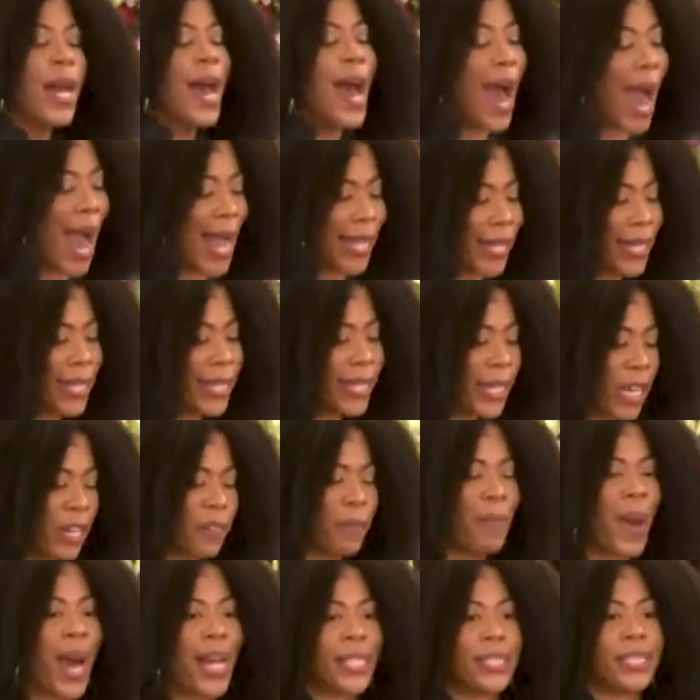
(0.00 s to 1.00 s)
I can give
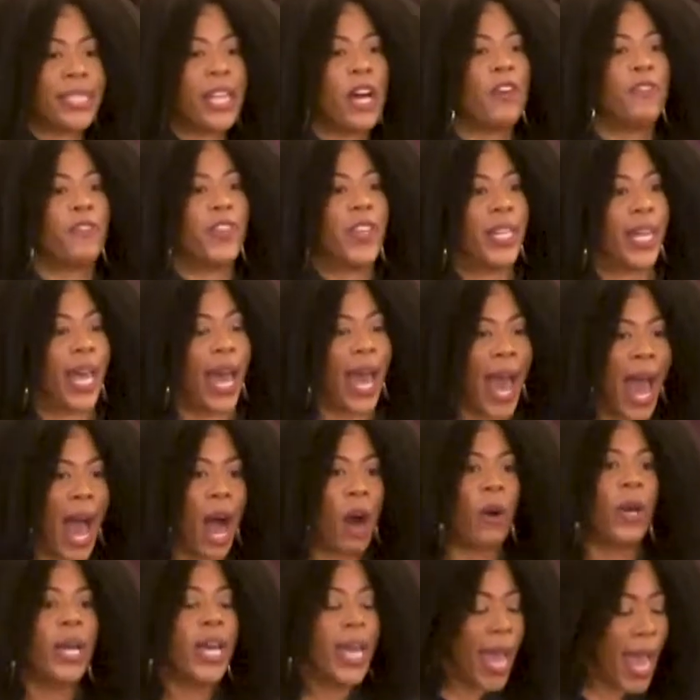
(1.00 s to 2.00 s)
myself an
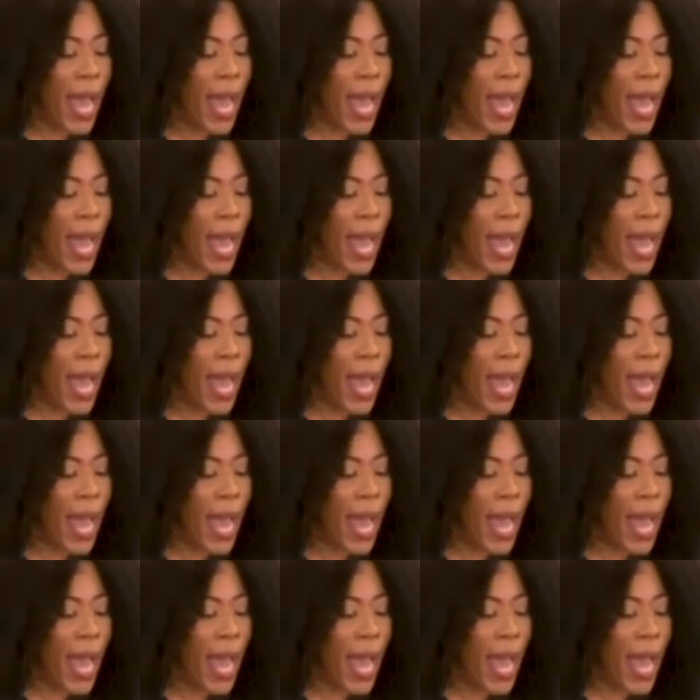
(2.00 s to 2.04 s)
out.